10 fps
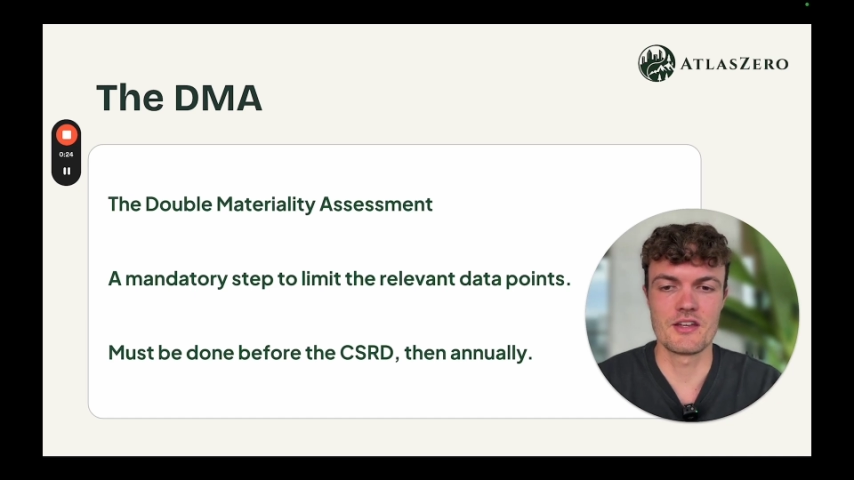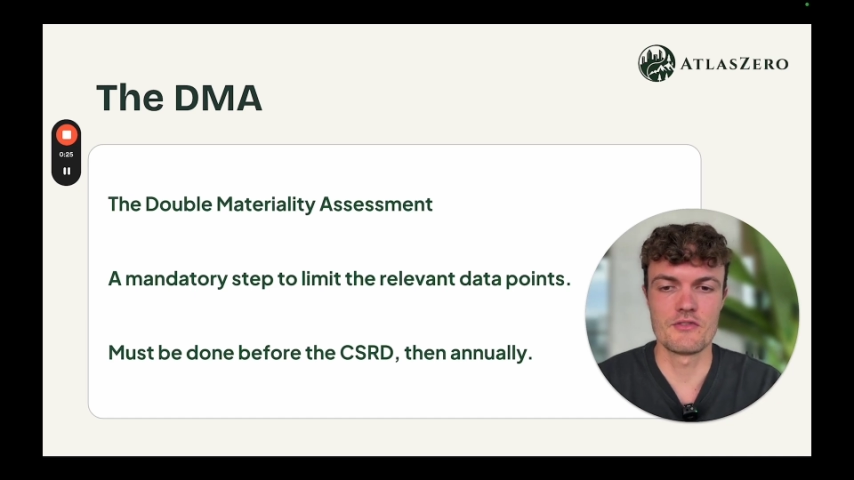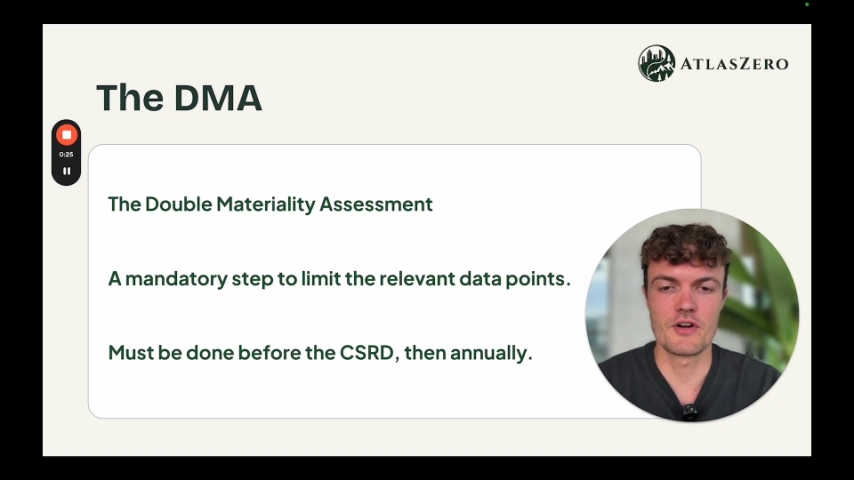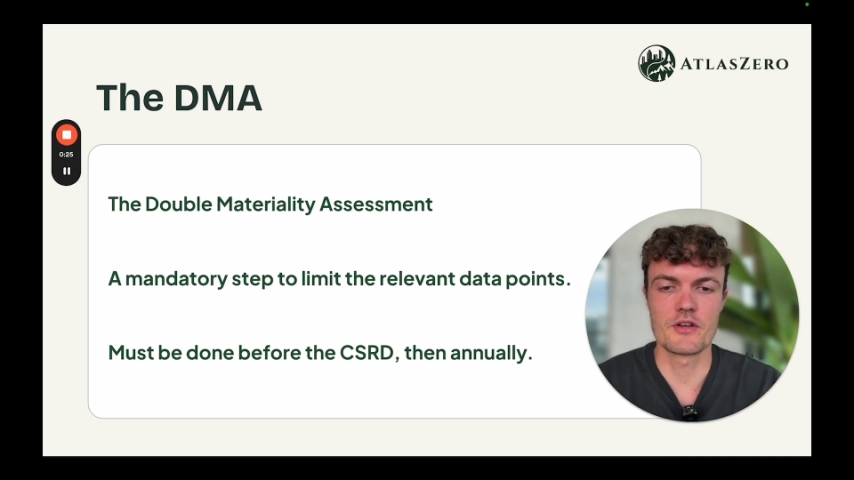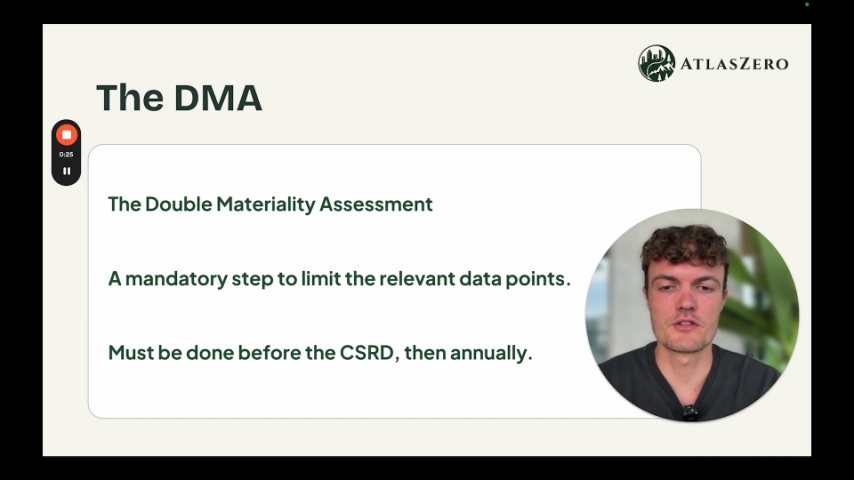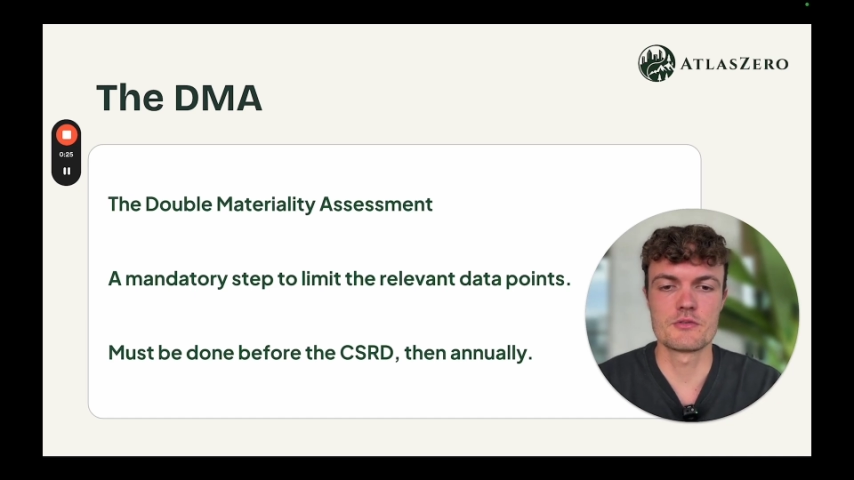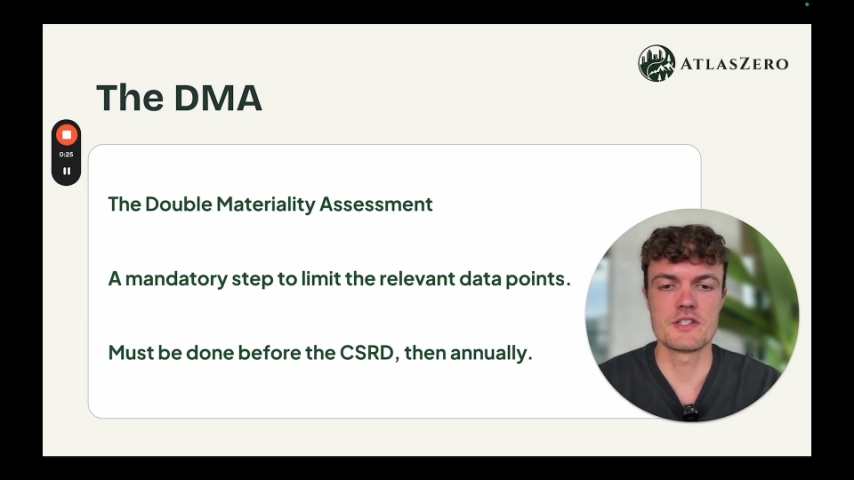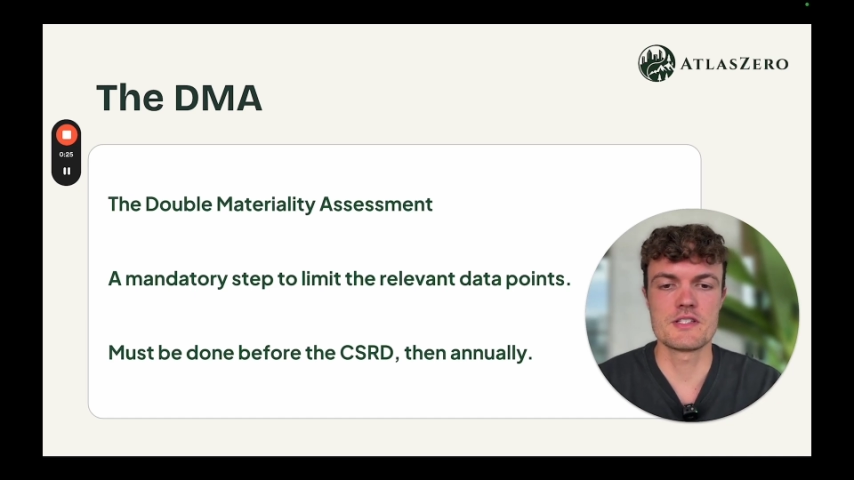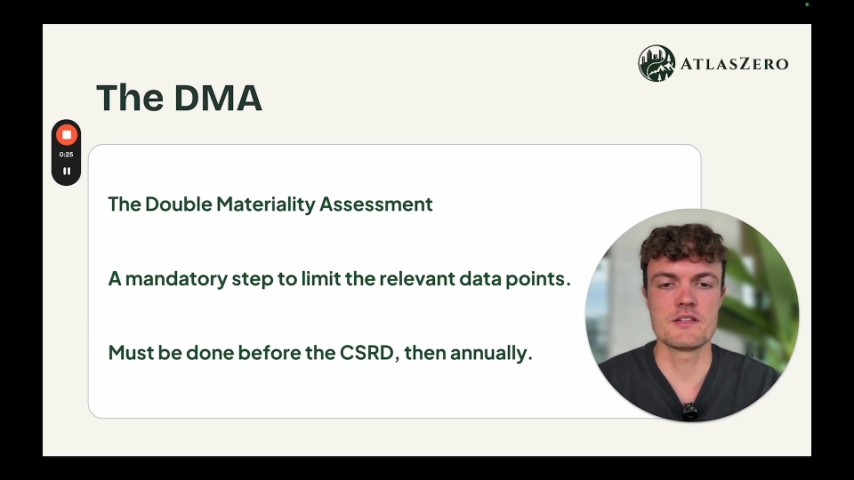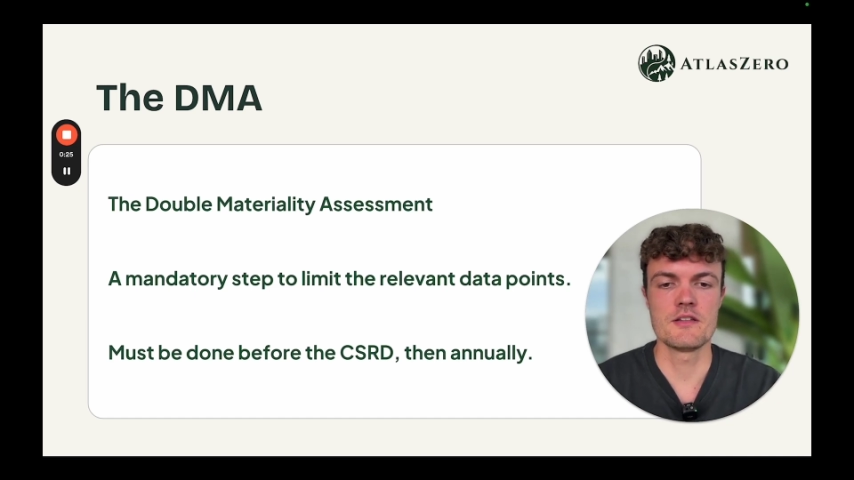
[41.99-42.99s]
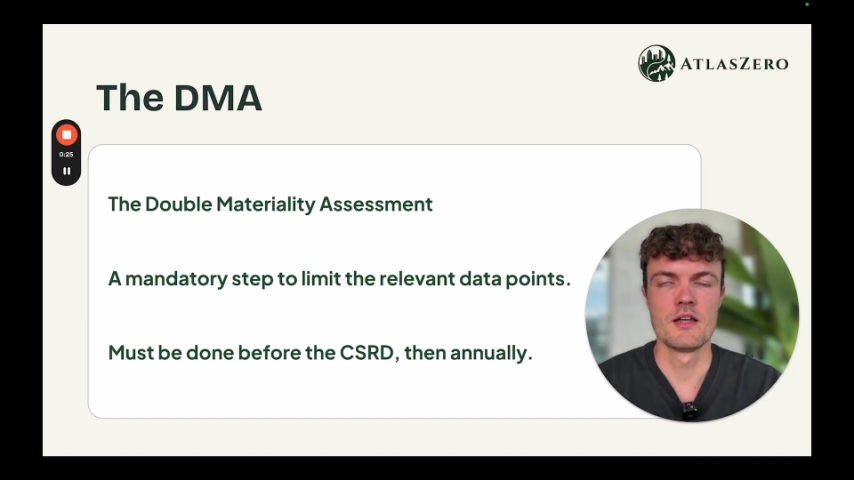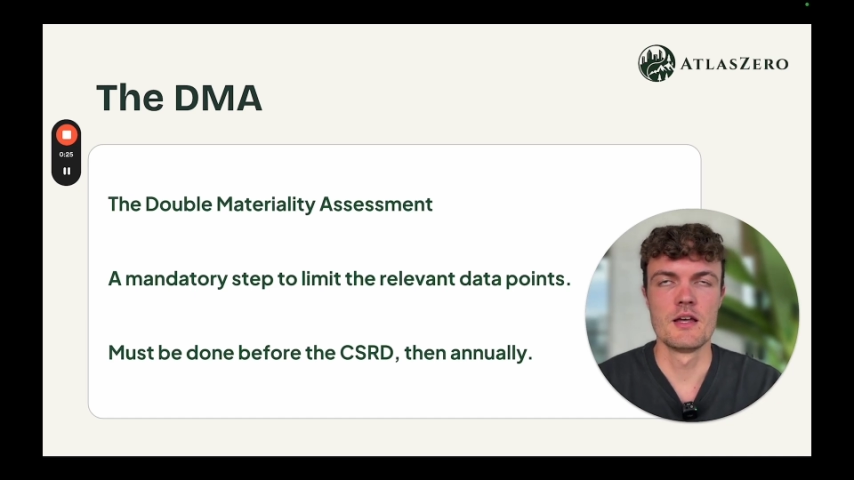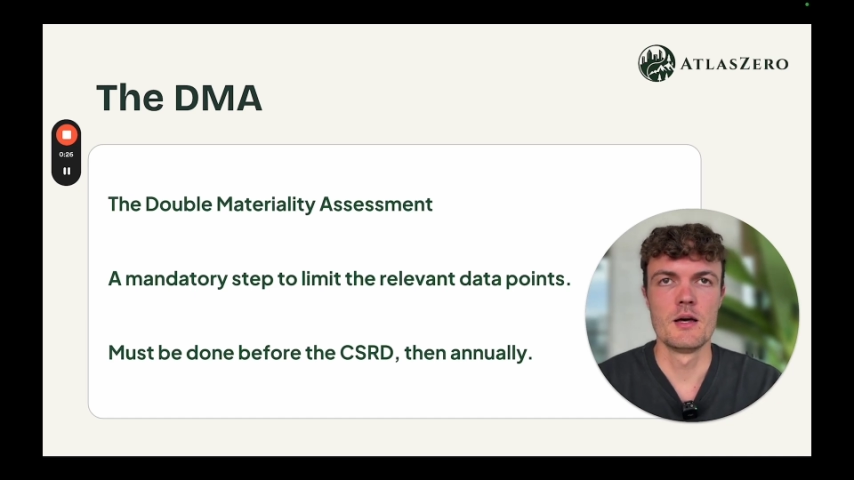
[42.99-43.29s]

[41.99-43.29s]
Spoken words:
a very good reason.